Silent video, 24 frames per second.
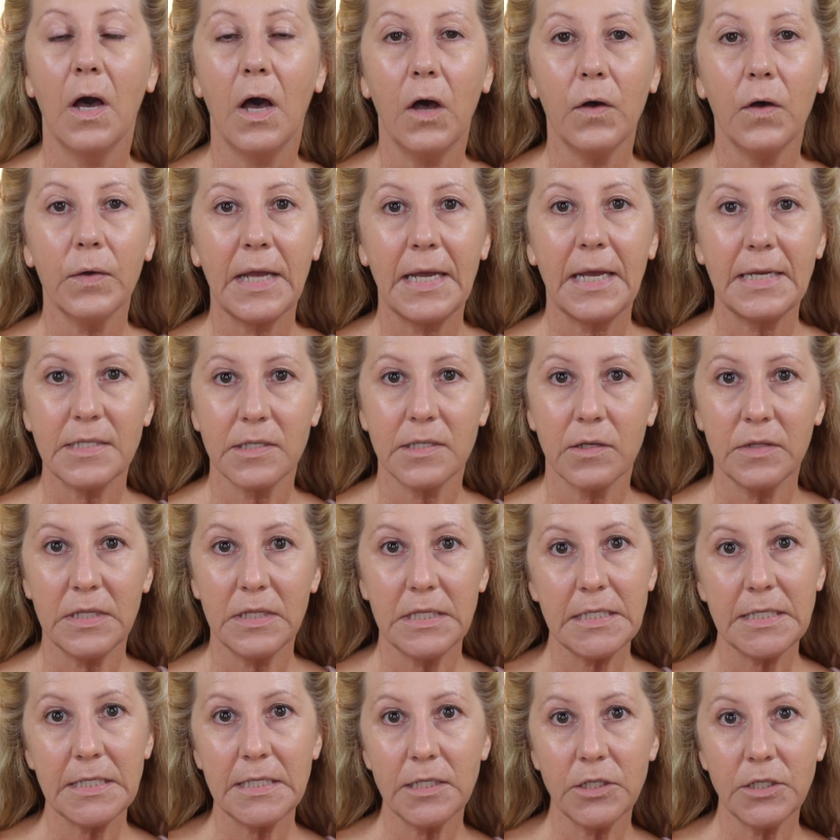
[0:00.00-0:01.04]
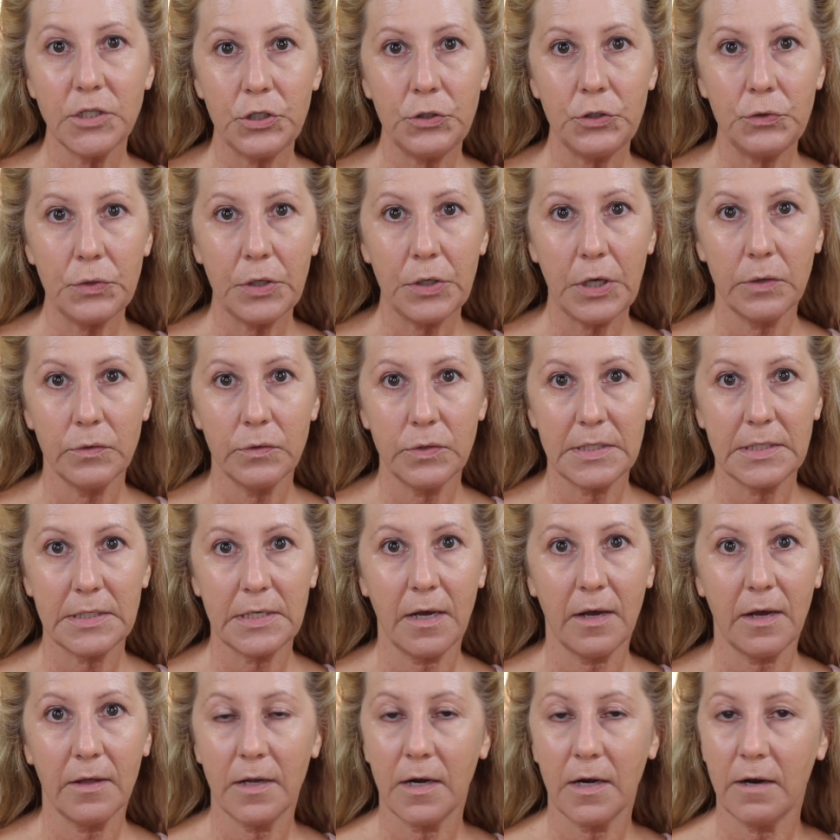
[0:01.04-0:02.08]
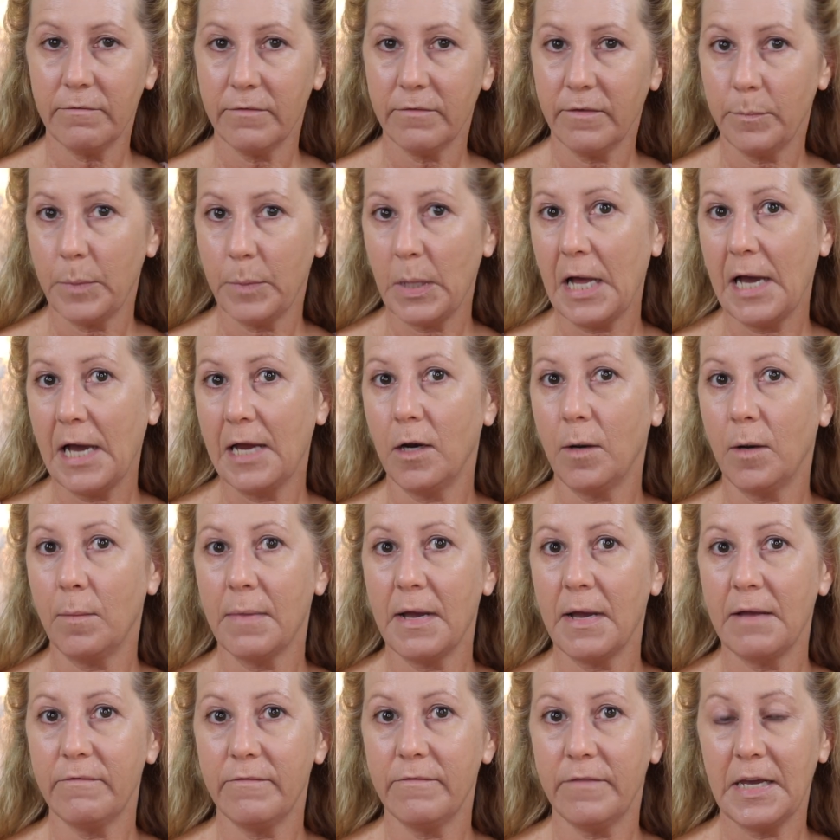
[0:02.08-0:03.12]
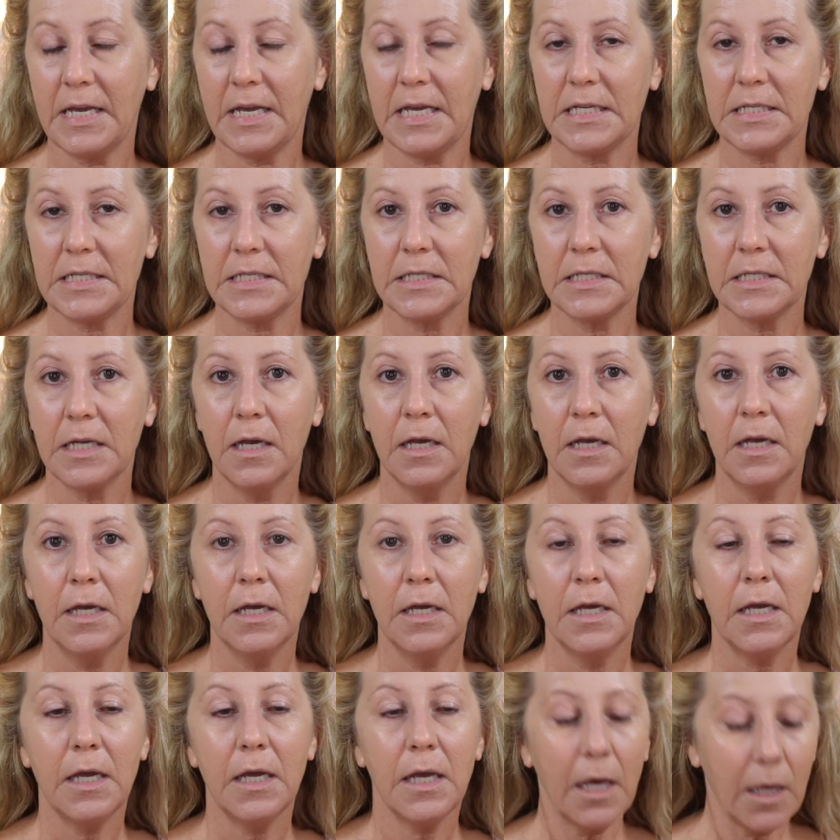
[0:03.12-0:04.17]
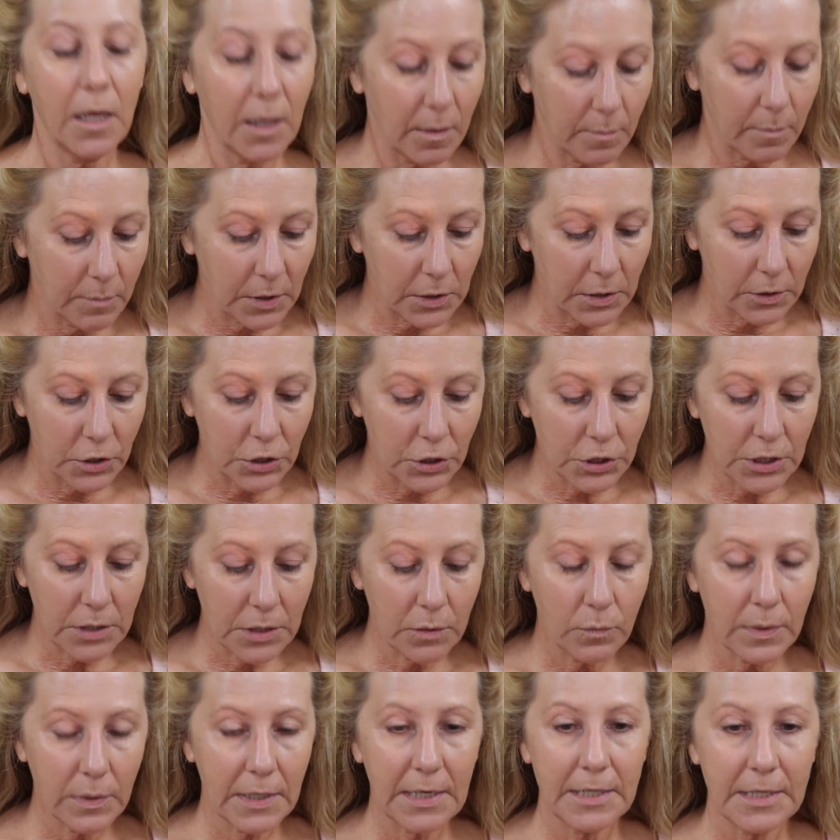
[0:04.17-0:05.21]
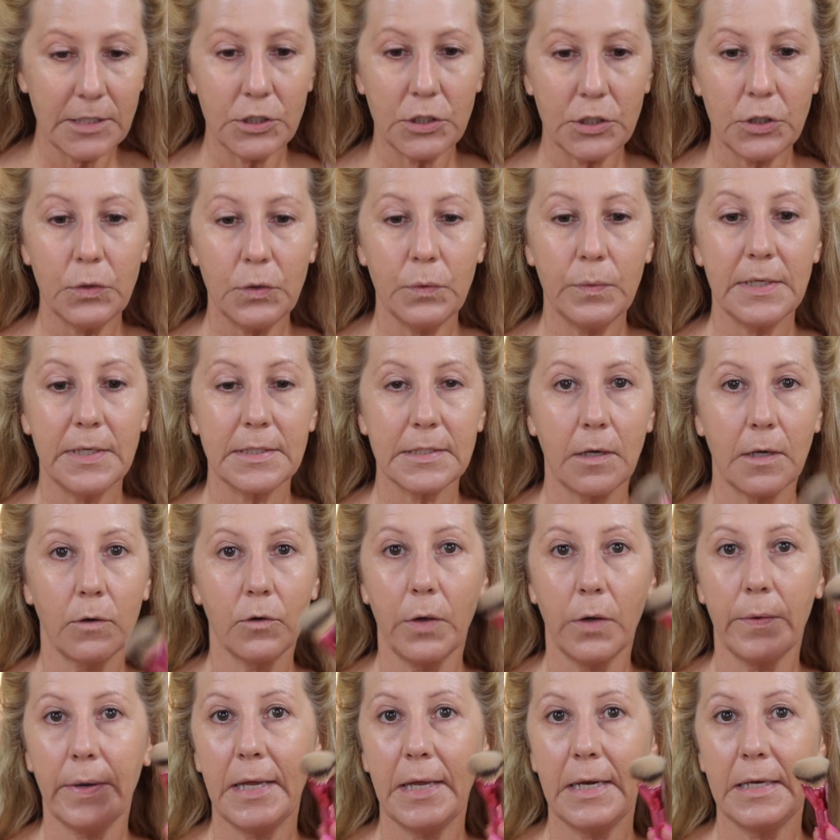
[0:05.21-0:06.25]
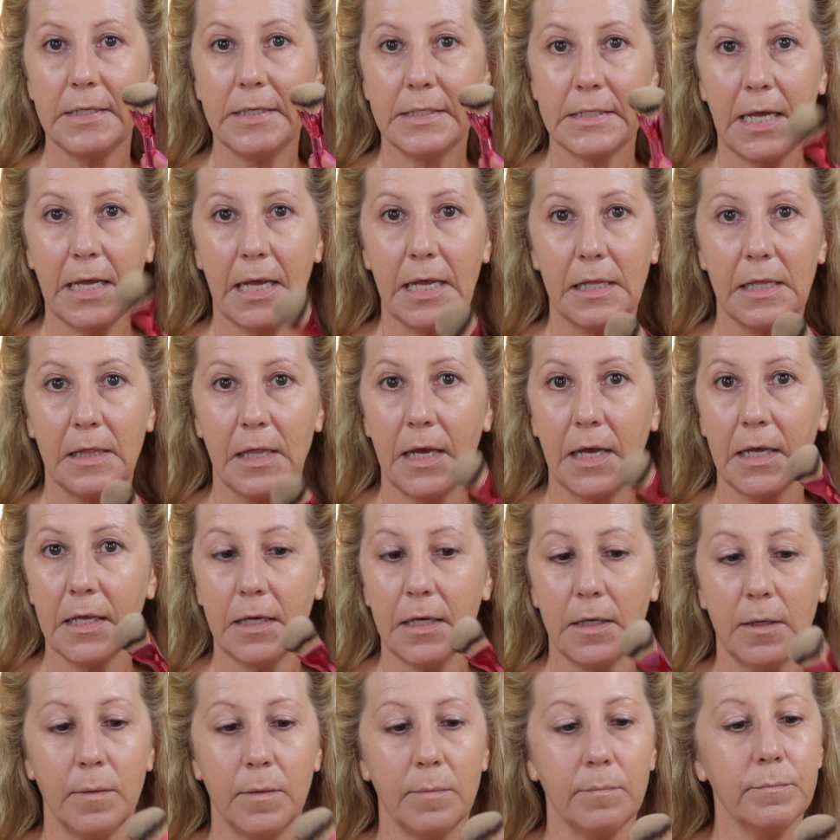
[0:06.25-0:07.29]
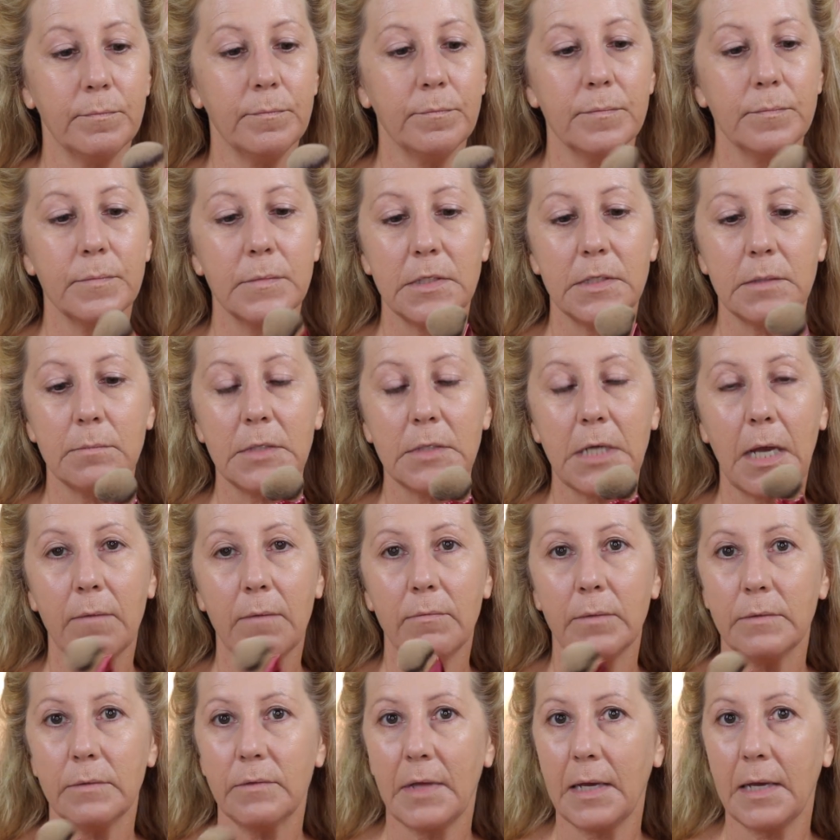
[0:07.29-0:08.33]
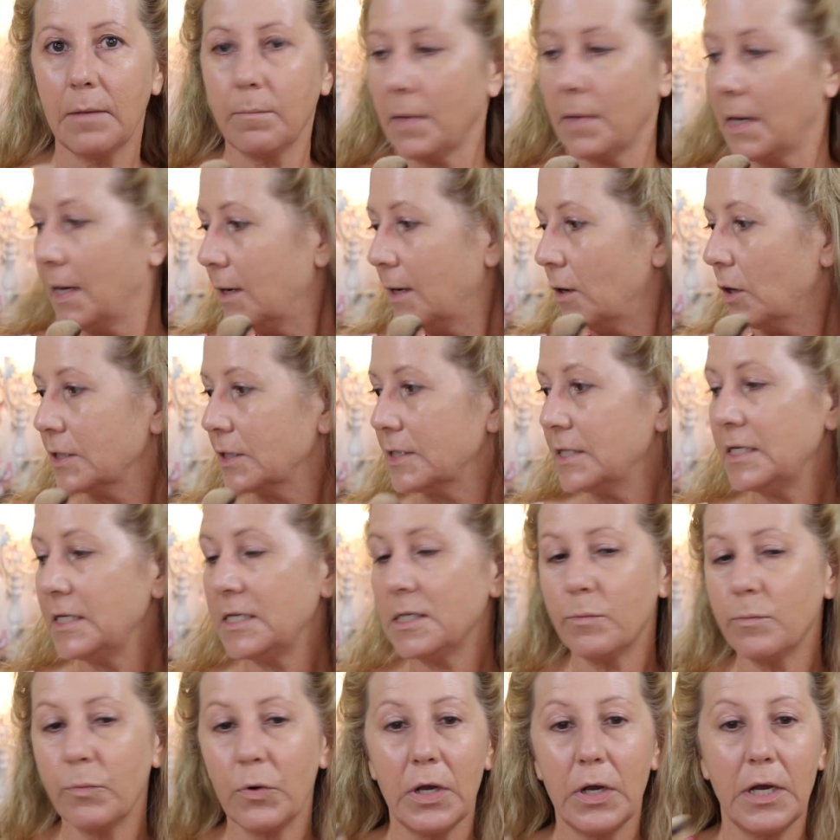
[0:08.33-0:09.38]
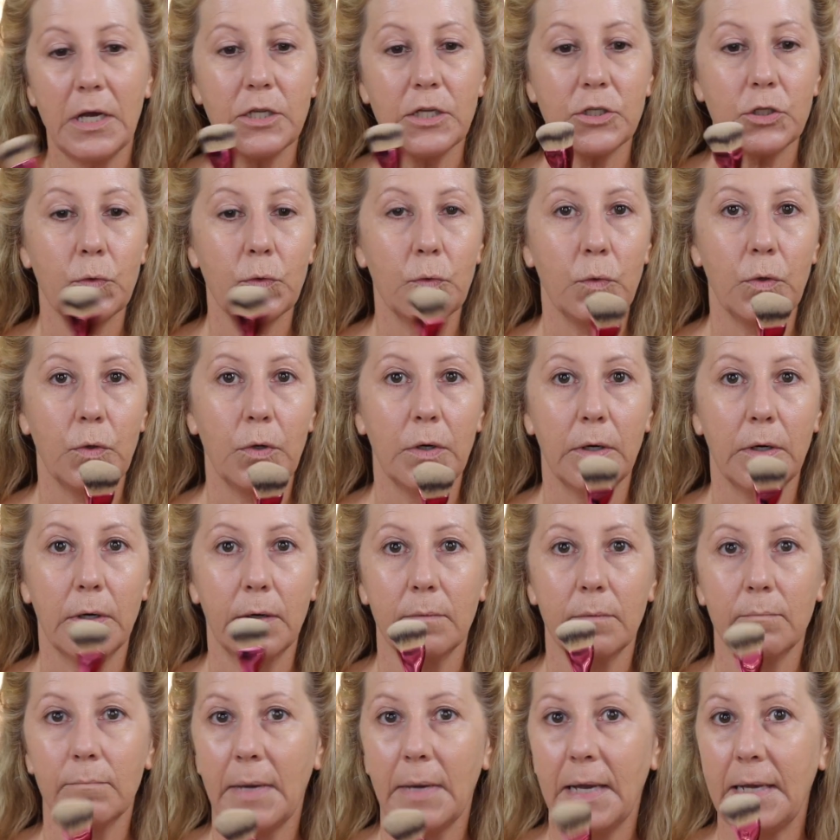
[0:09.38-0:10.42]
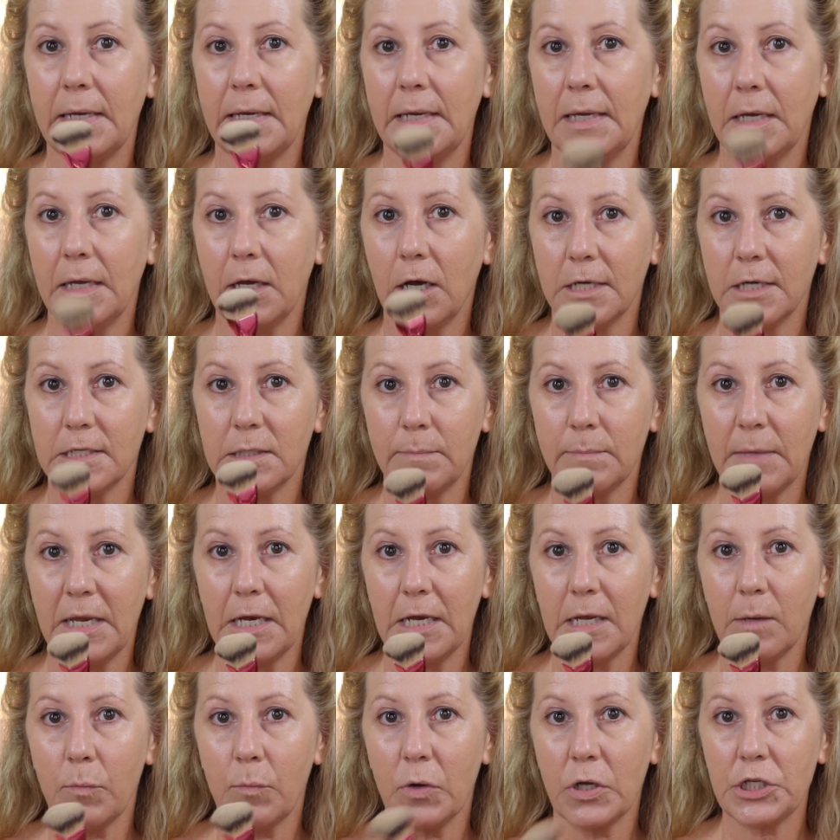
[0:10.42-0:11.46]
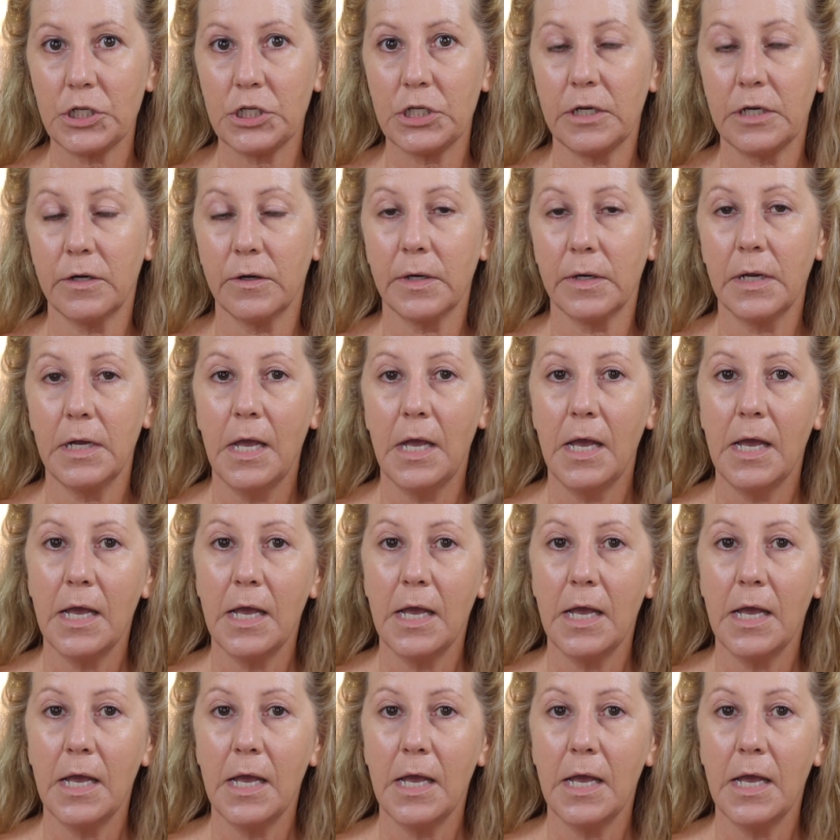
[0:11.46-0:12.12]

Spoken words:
Okay, so this is 2 coats now that I've applied on my face. Usually what I do is I'll go ahead and take like some type of like my Artiste brush or my It Cosmetic brush here,